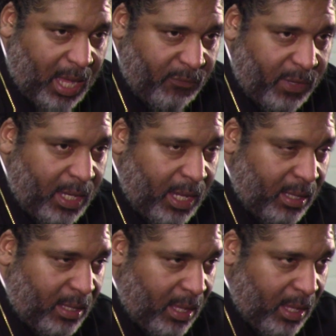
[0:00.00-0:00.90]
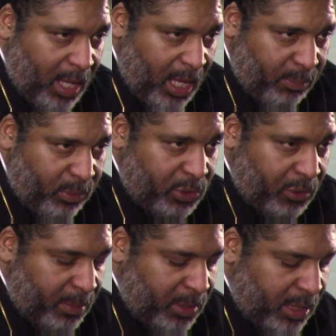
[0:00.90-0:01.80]
covenant in the Hebrew
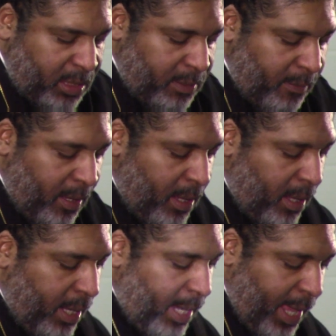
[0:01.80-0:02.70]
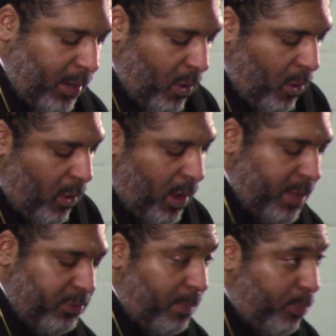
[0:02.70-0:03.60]
scriptures. later
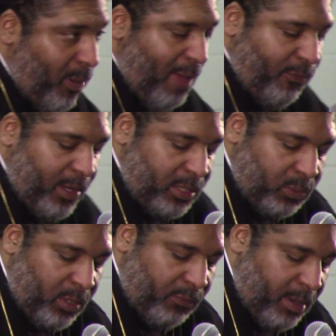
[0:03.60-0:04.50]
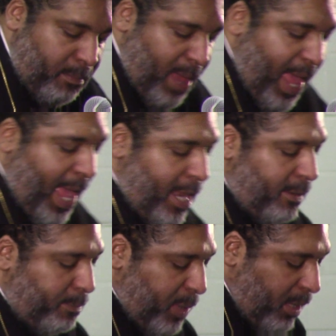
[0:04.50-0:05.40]
on, the prophets would
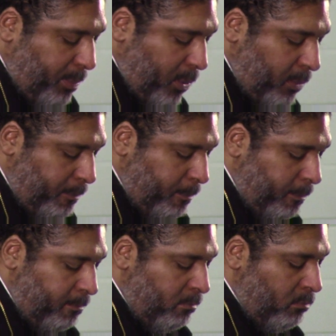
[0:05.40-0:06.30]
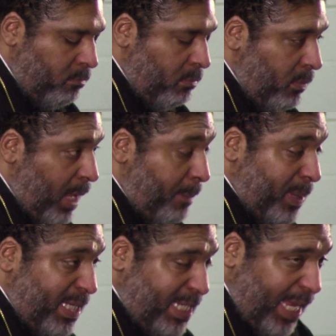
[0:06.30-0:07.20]
remind people, and
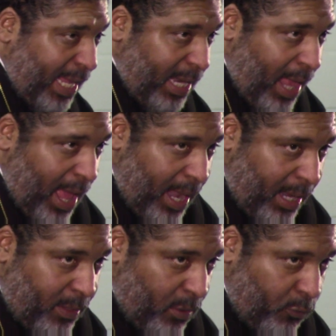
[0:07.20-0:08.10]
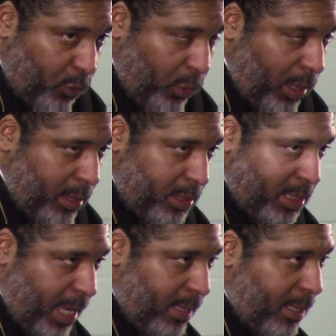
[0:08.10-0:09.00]
particularly the
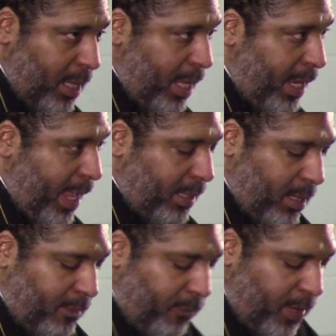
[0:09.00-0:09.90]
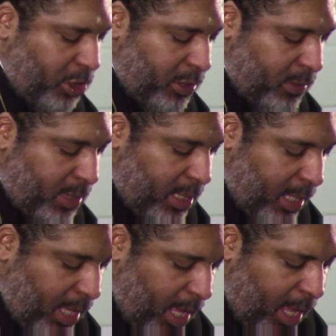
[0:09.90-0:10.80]
rulers and the elected officials and
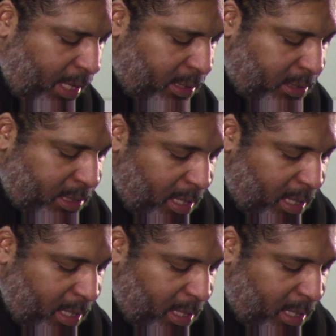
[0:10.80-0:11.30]
the kings